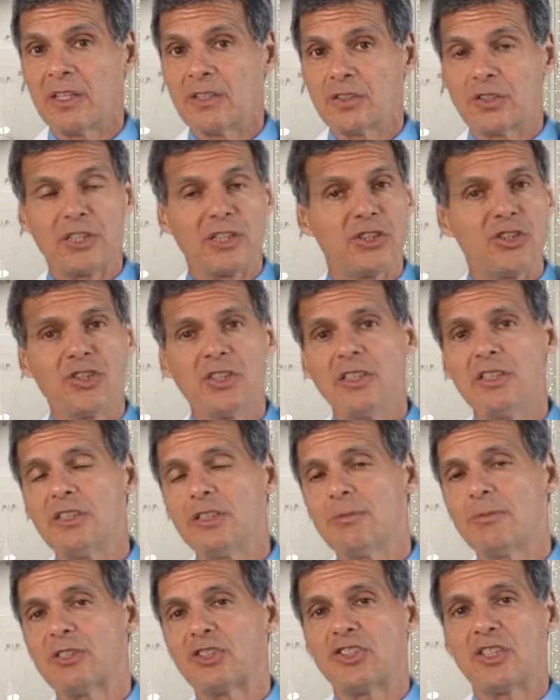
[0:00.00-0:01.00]
So you should
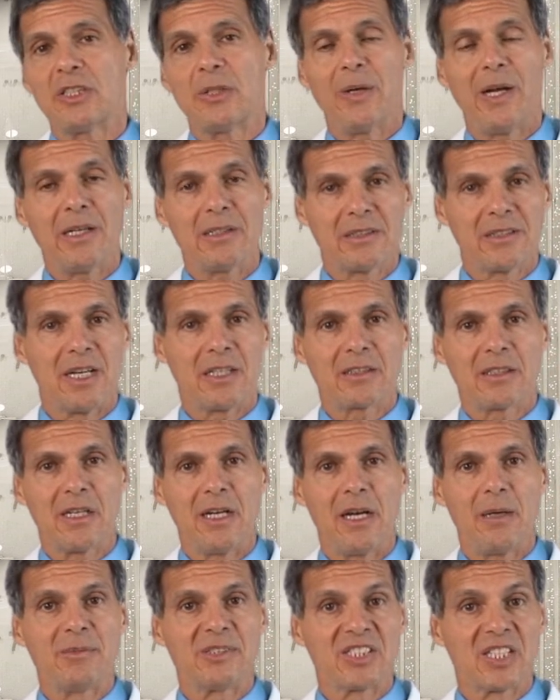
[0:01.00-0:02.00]
use
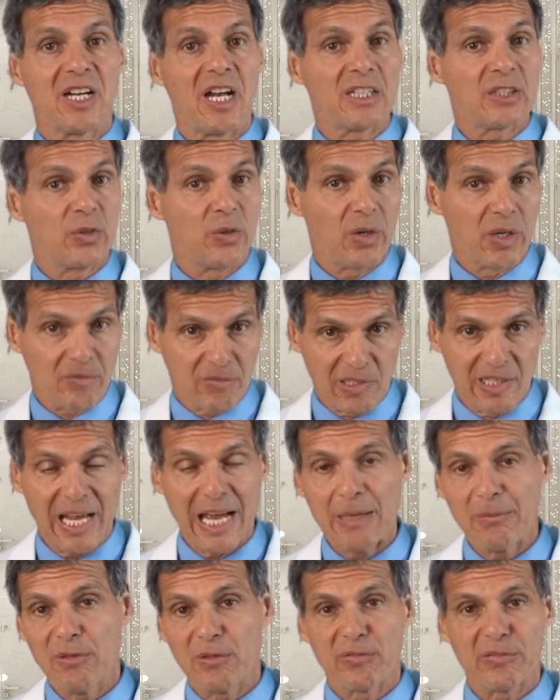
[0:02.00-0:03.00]
meschinohealth.com as an ongoing
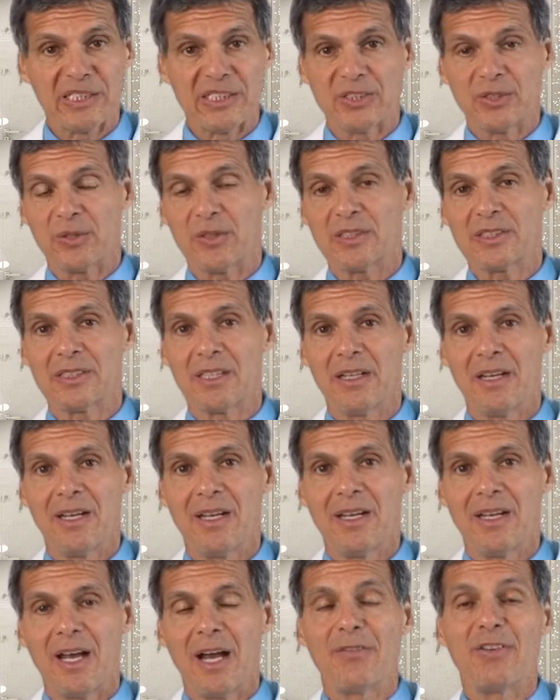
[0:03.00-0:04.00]
reliable resource
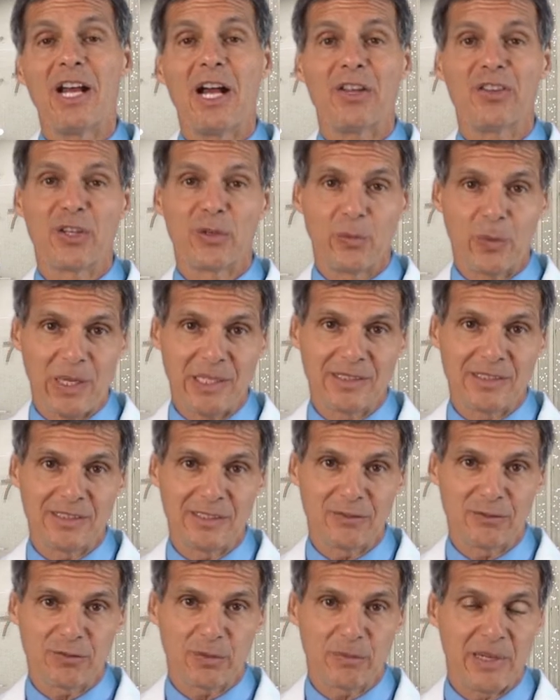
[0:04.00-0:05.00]
of health and wellness
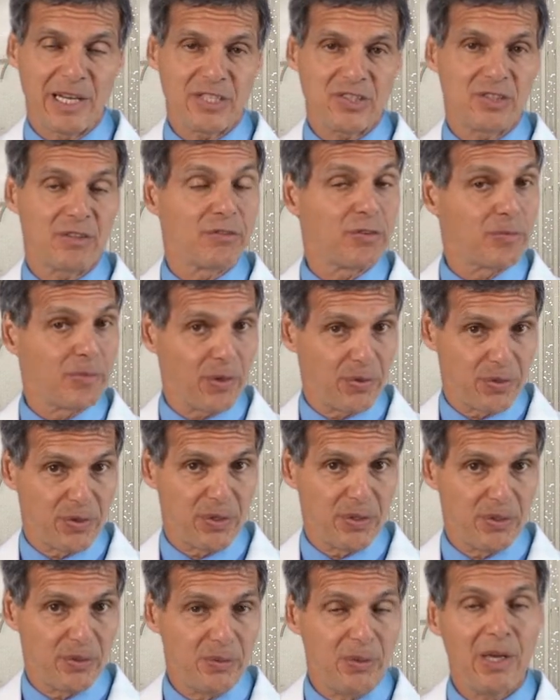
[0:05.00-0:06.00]
information for both
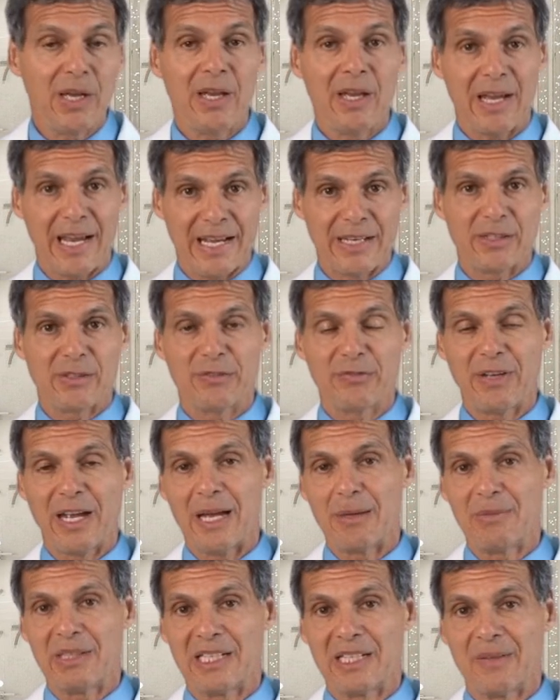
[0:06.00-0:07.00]
you and your
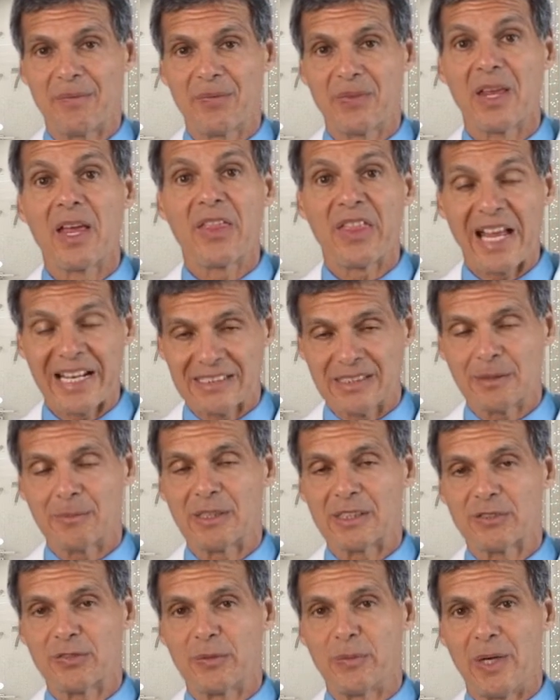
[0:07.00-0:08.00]
family. Thanks so
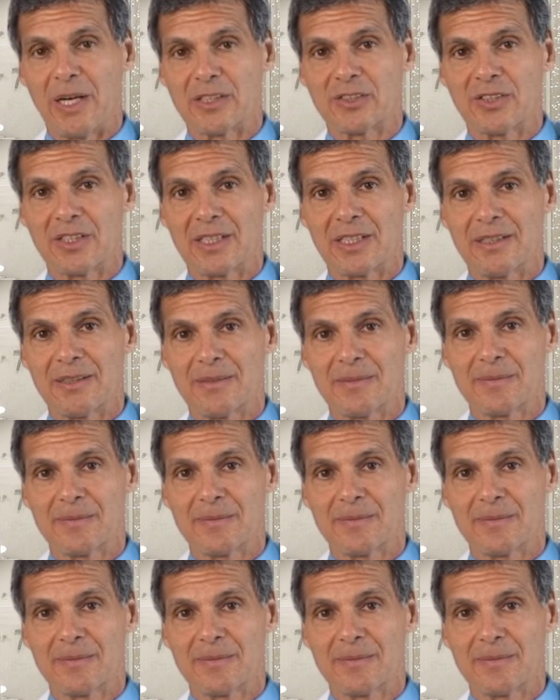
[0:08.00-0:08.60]
much for watching.